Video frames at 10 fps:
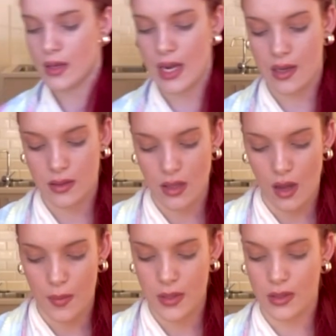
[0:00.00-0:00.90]
Next
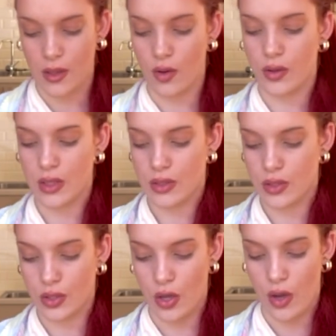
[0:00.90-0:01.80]
up is I got
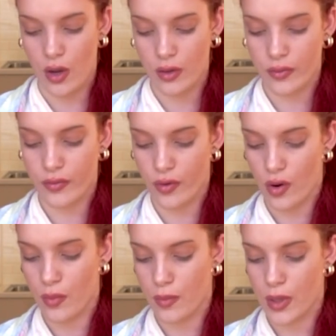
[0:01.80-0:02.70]
this skirt
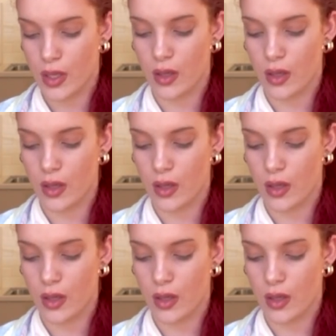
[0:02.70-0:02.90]
from